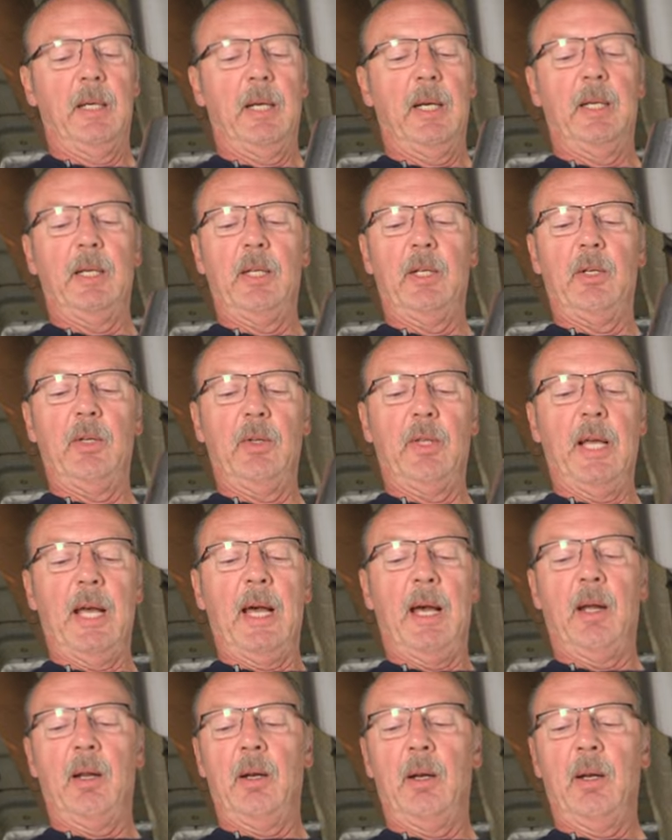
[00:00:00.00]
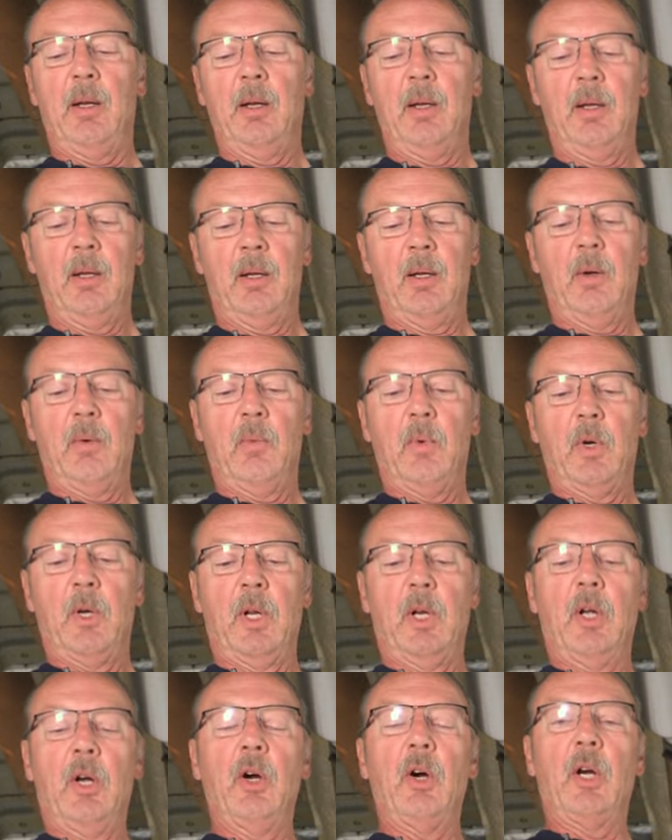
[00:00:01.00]
And to do that, we're
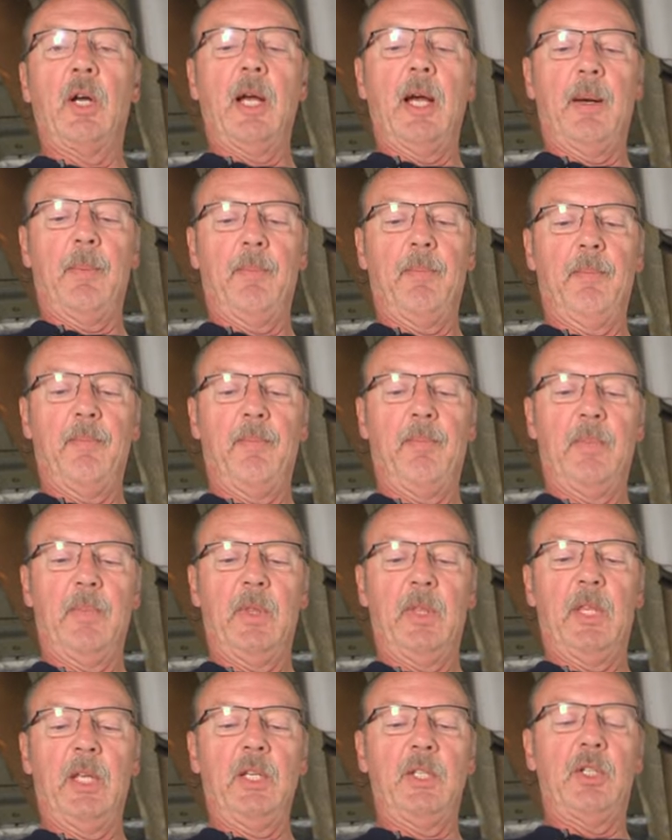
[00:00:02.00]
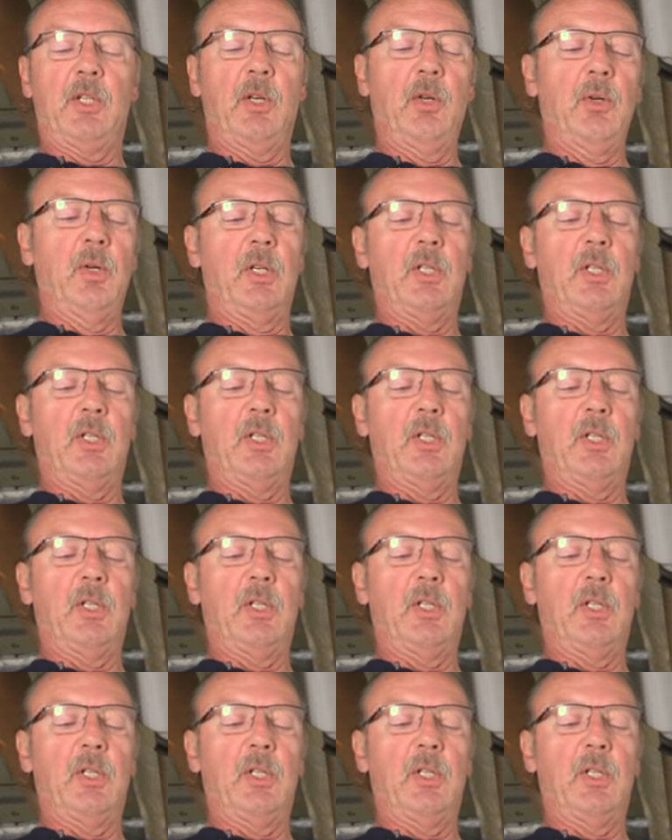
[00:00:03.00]
gonna hook up these two